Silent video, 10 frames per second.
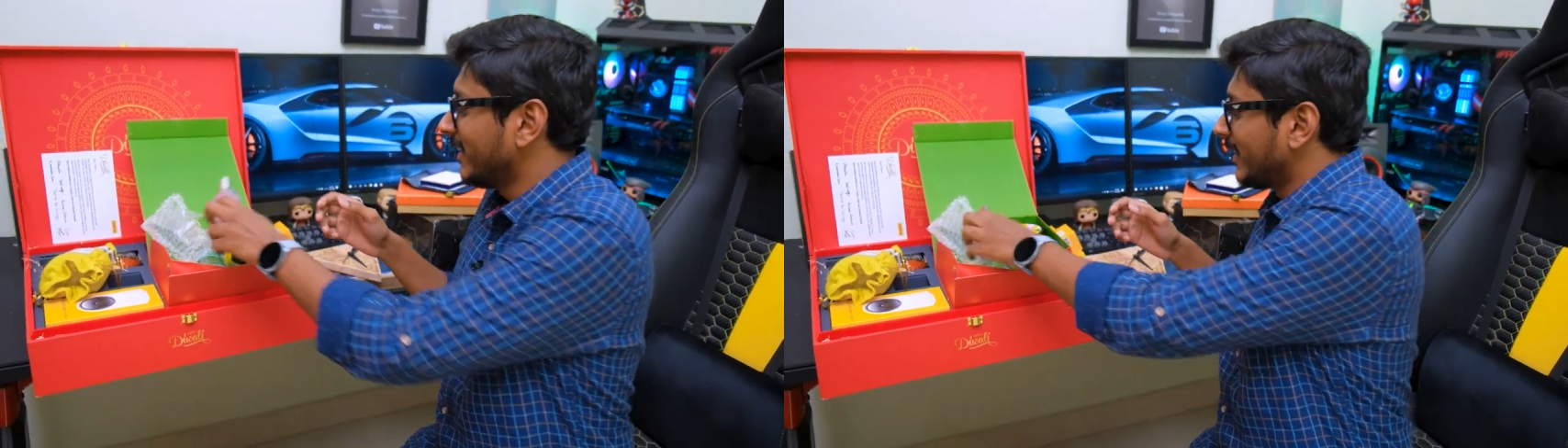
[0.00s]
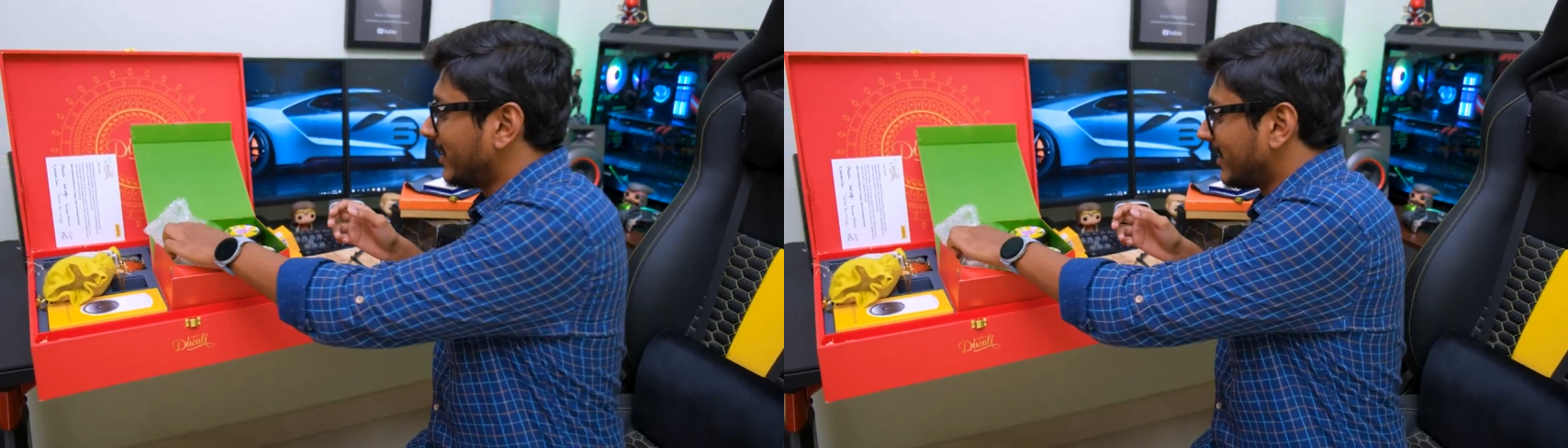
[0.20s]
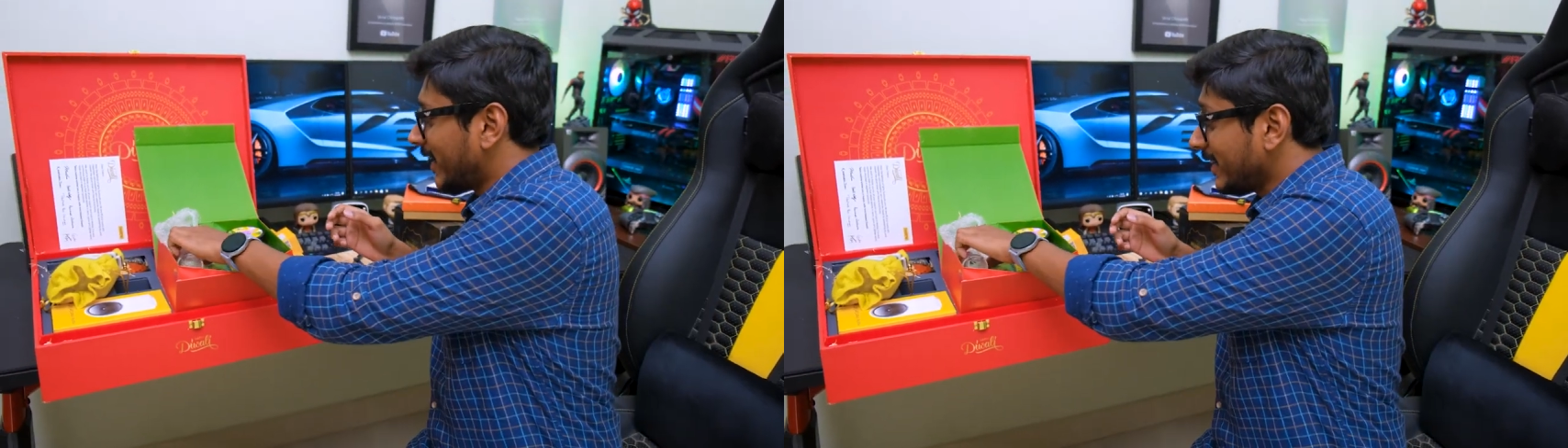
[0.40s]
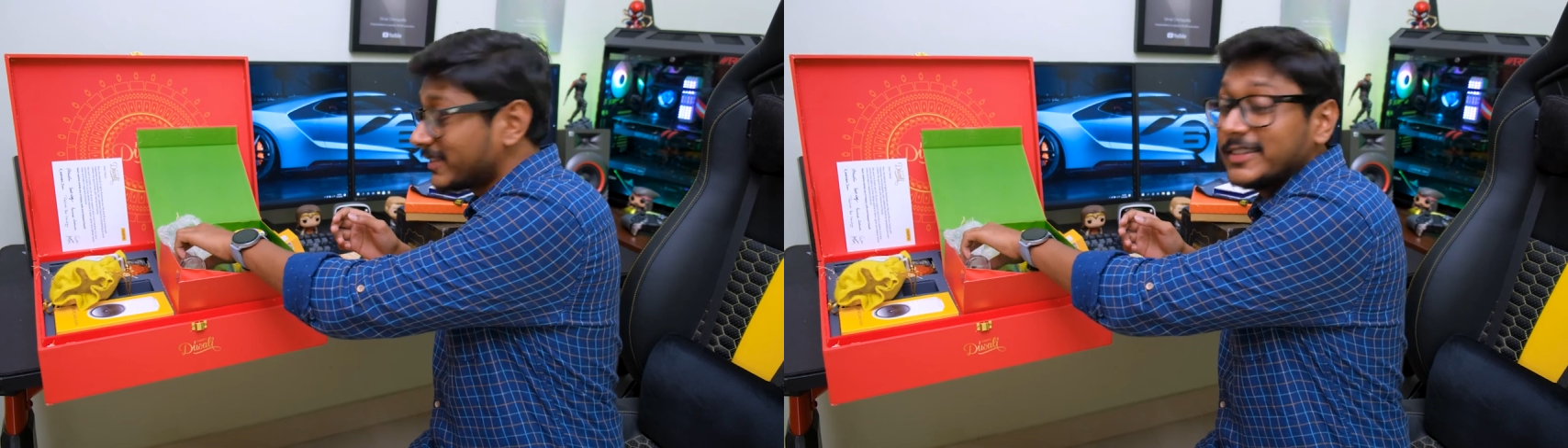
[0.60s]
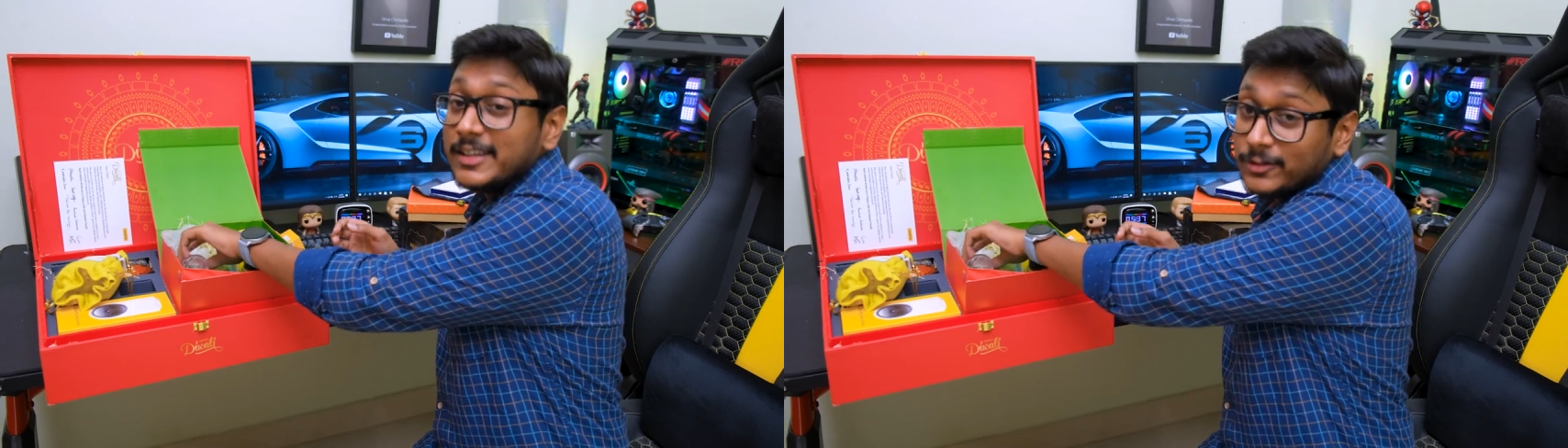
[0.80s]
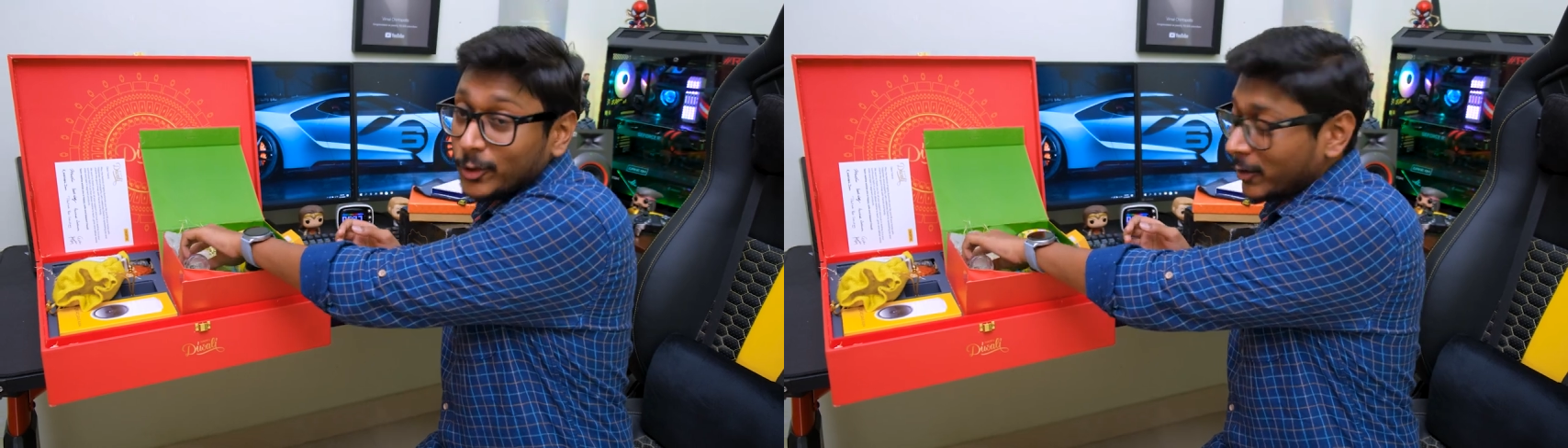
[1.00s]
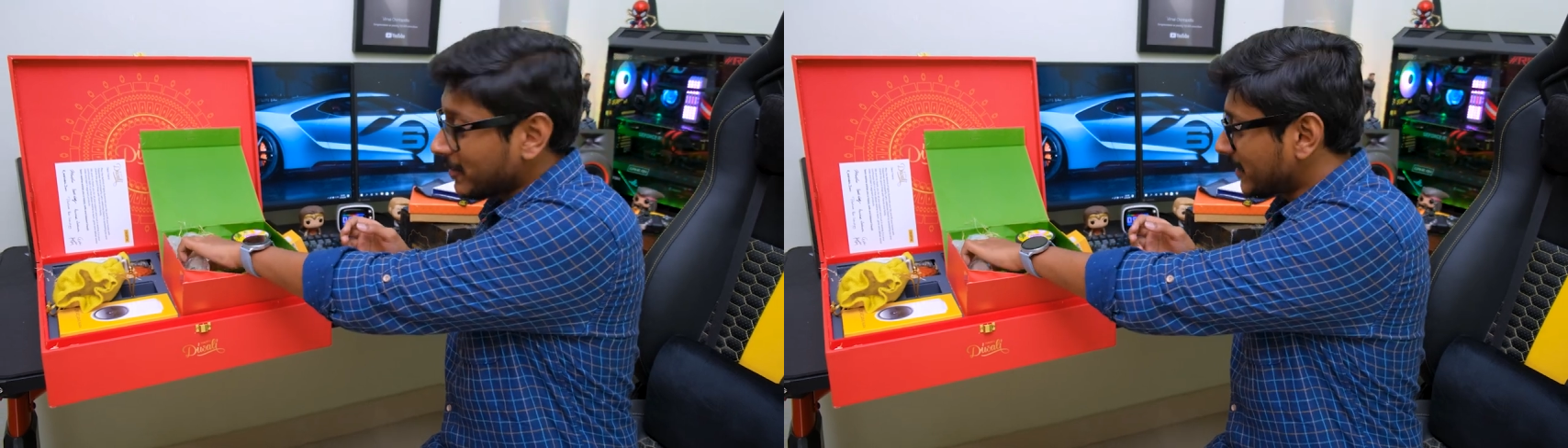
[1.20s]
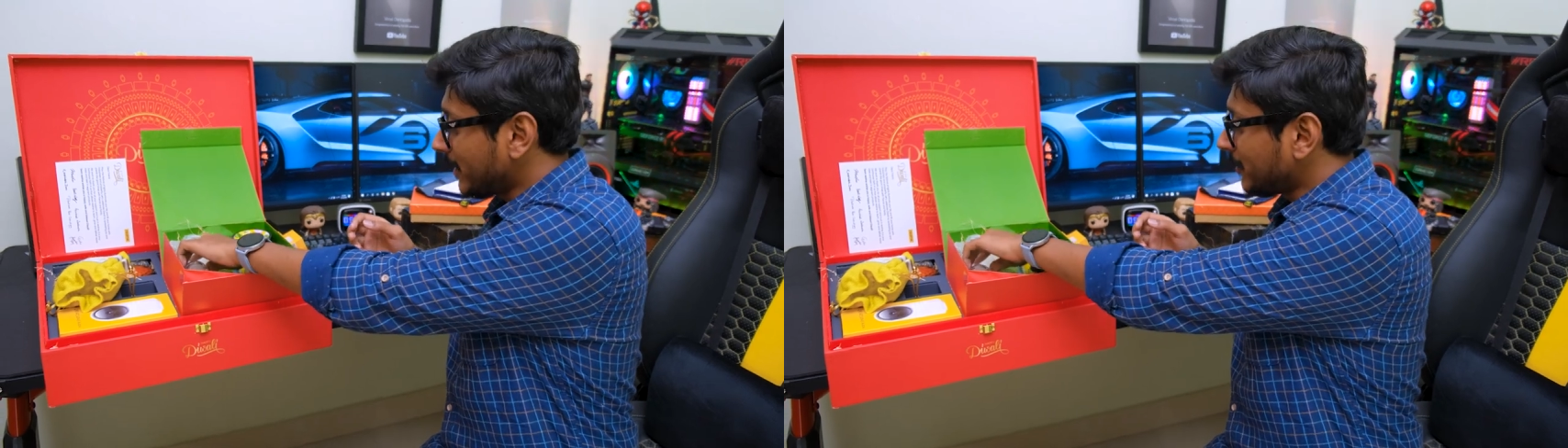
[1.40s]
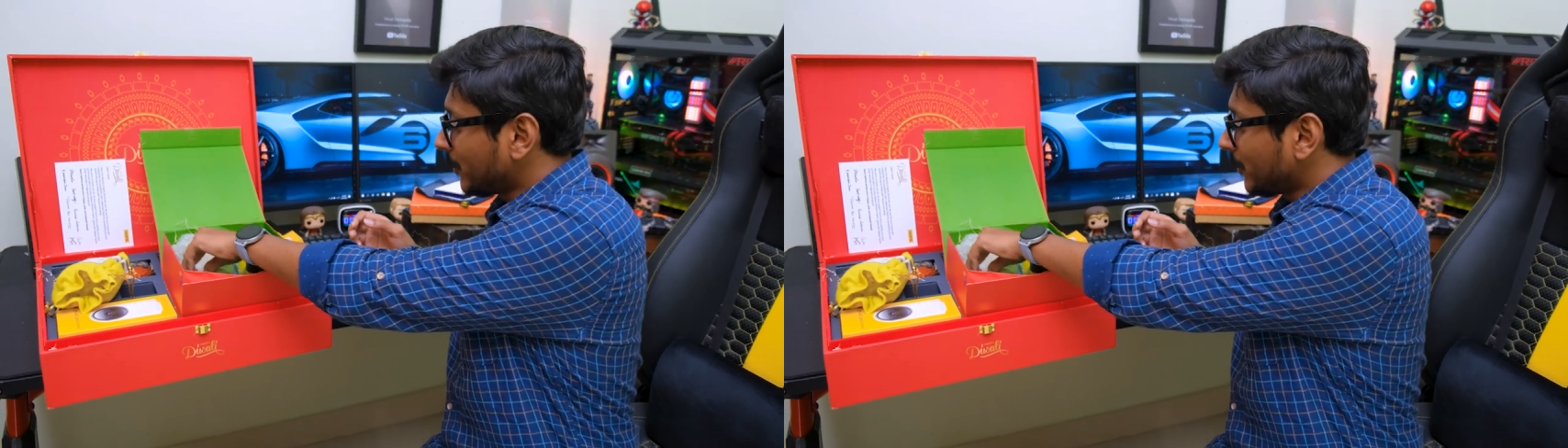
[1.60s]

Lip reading: likes these sort of stuff.